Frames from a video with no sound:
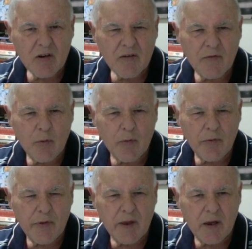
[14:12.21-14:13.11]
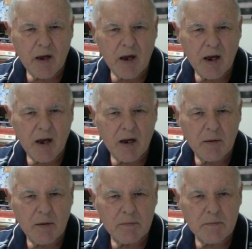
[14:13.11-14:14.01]
for the,
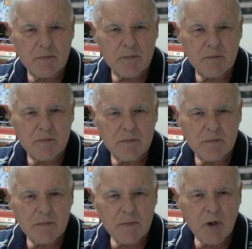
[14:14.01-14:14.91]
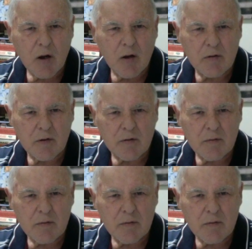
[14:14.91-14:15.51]
hold on.